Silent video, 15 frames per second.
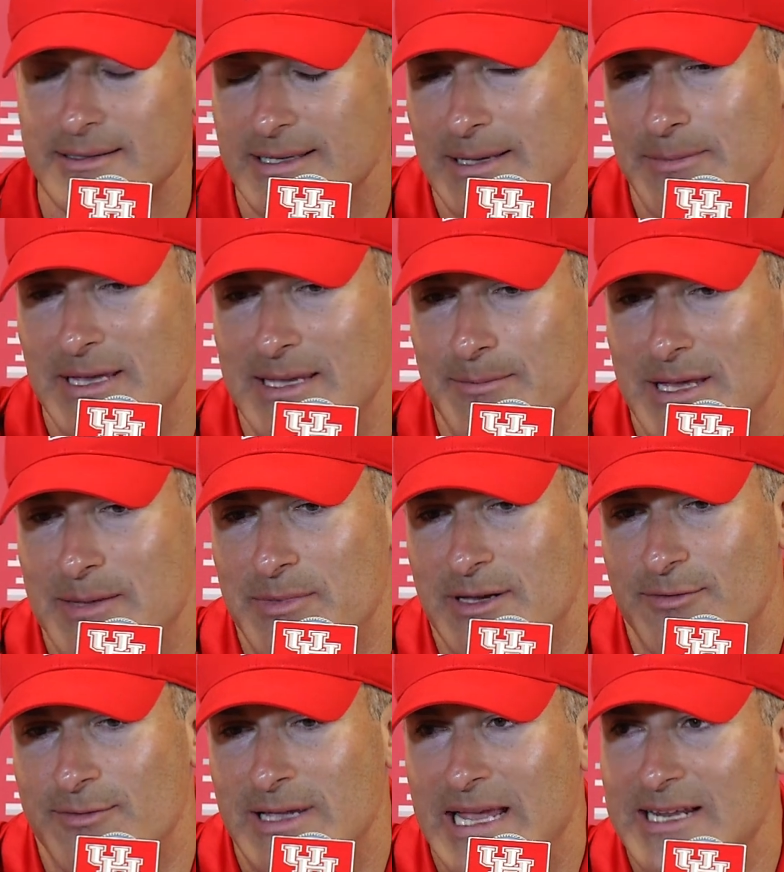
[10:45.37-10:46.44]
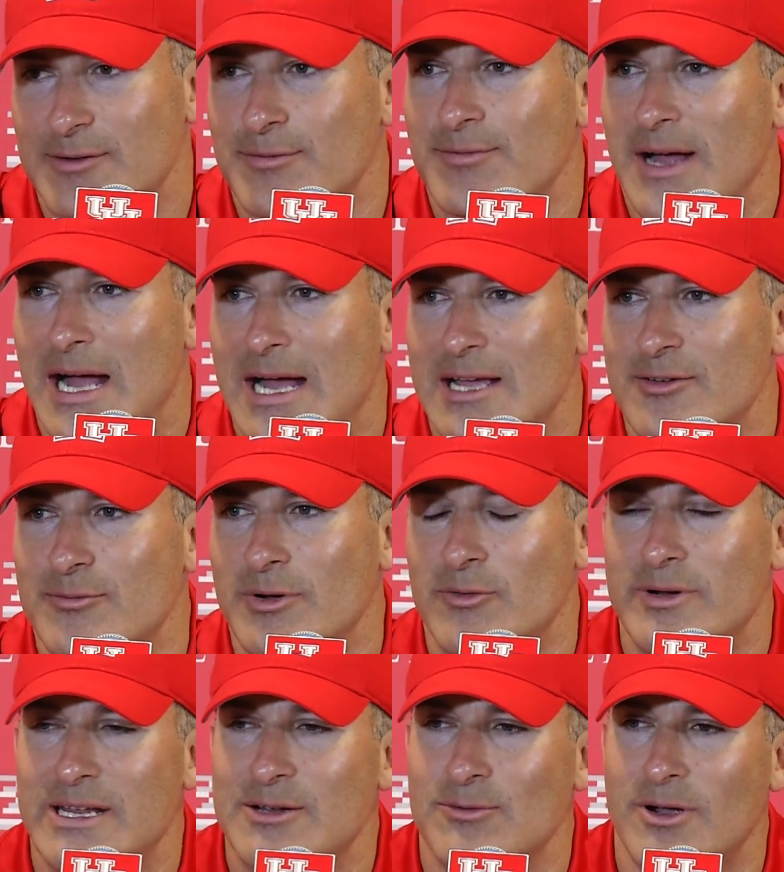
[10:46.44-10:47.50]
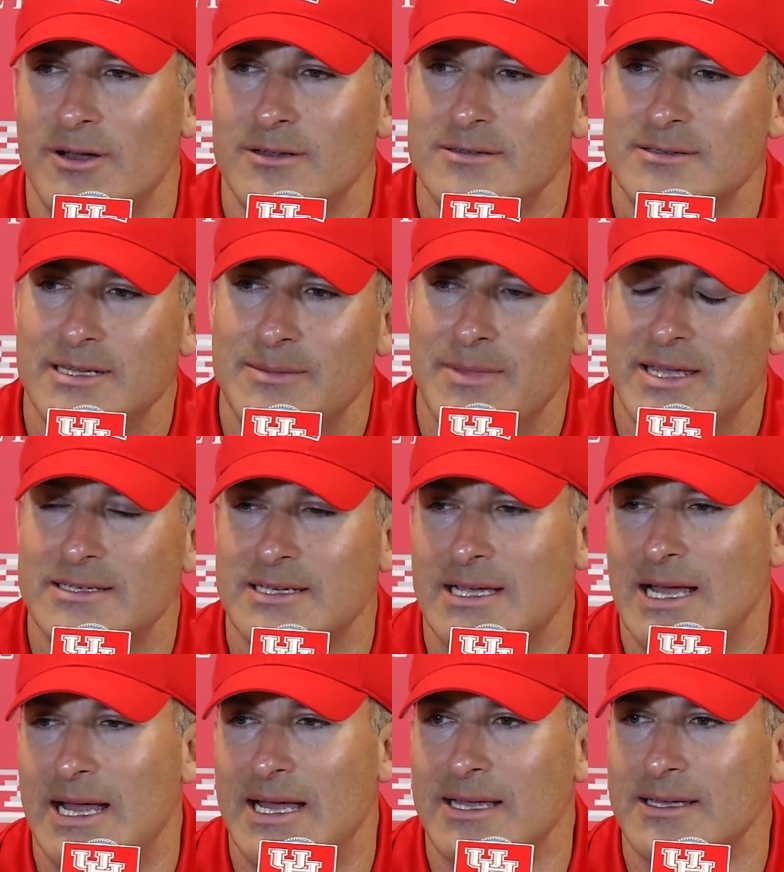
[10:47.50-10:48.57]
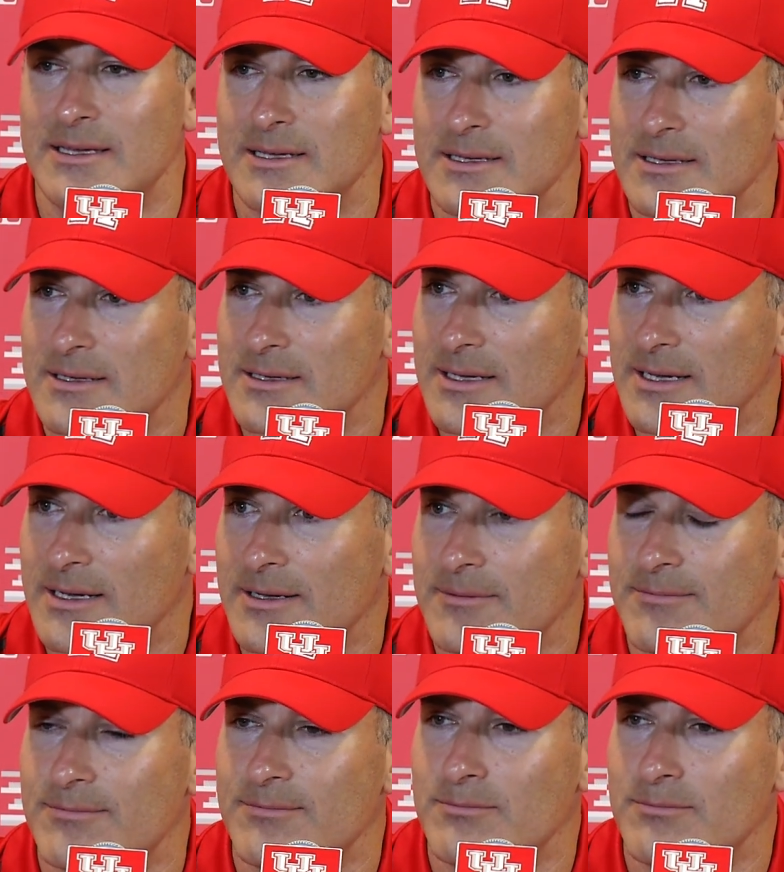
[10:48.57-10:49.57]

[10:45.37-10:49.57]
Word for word: It may, it may be a gain of five, but when he runs and he makes a guy uh,